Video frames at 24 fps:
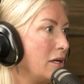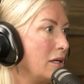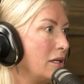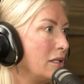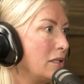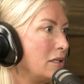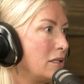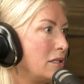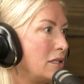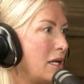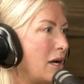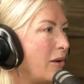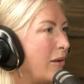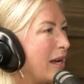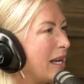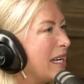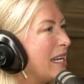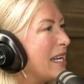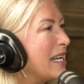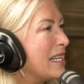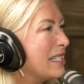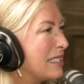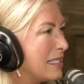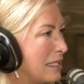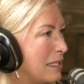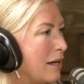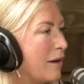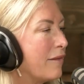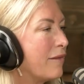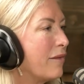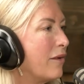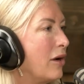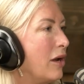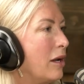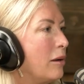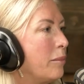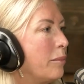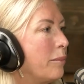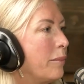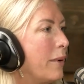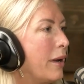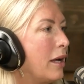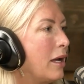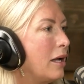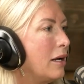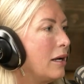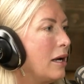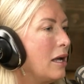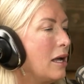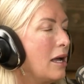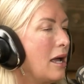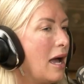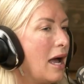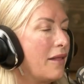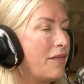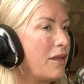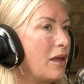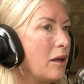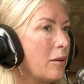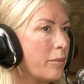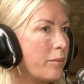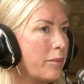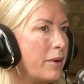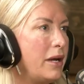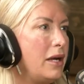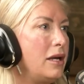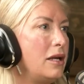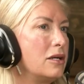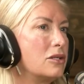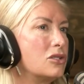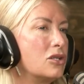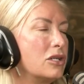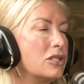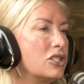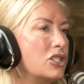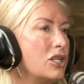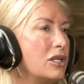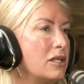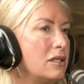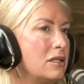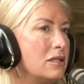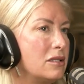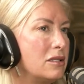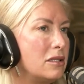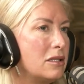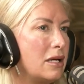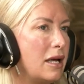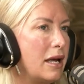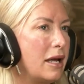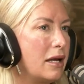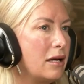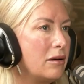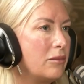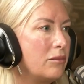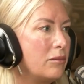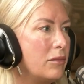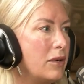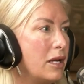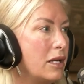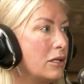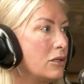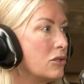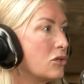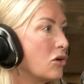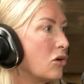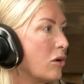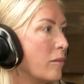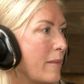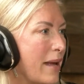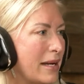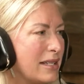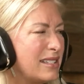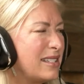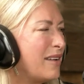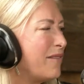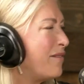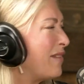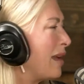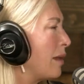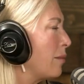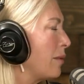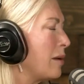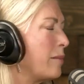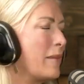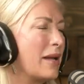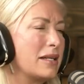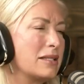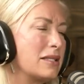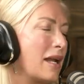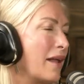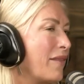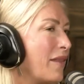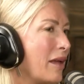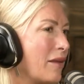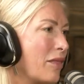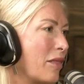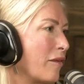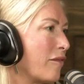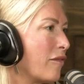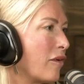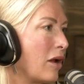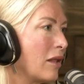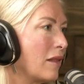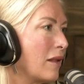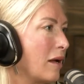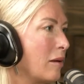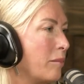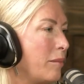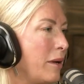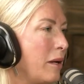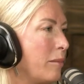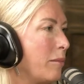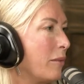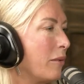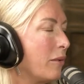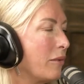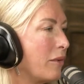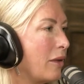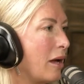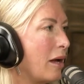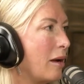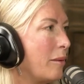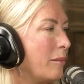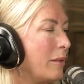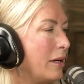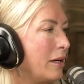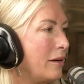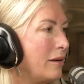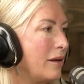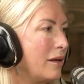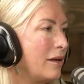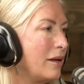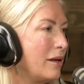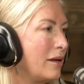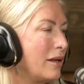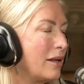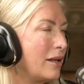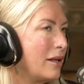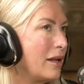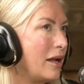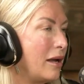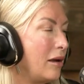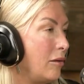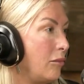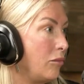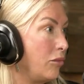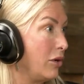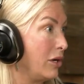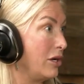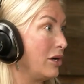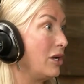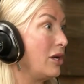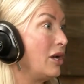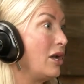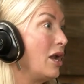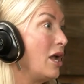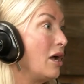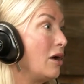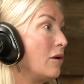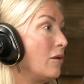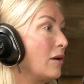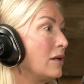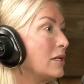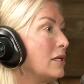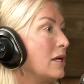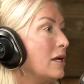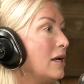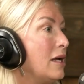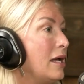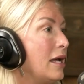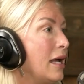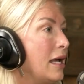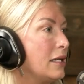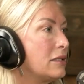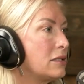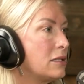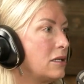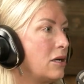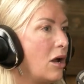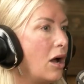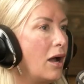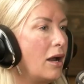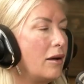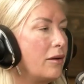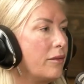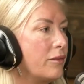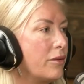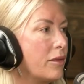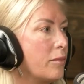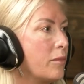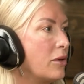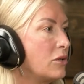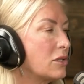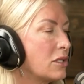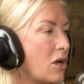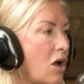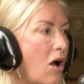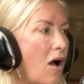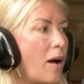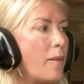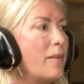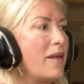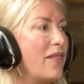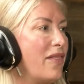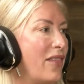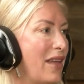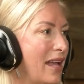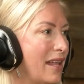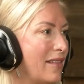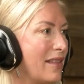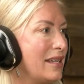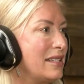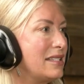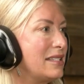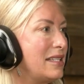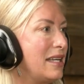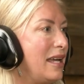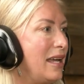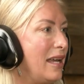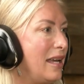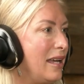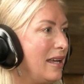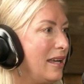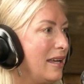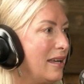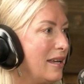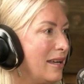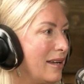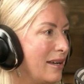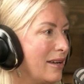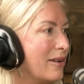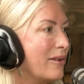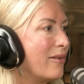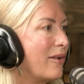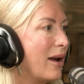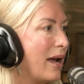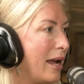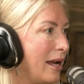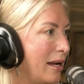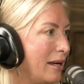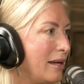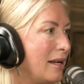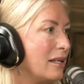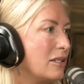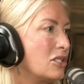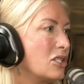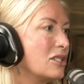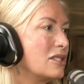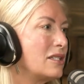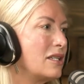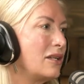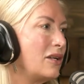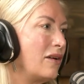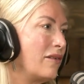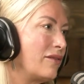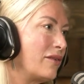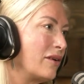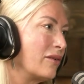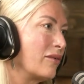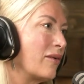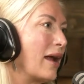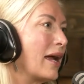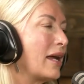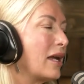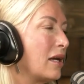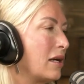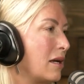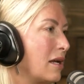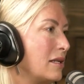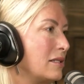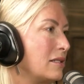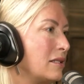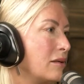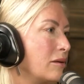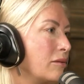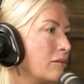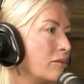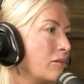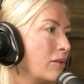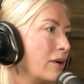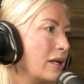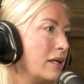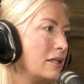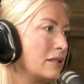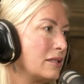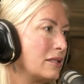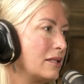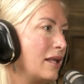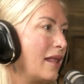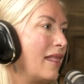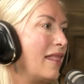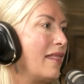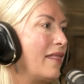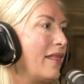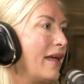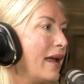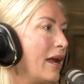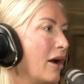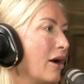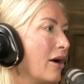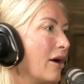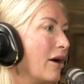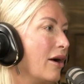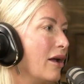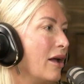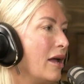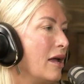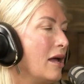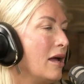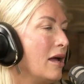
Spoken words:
So it is different, but I think pediatricians and internal medicine, family medicine, I think the frontline people, I mean, they wouldn't know. It's not the most common thing they see. Right? It's just that you have to recognize it when it's there.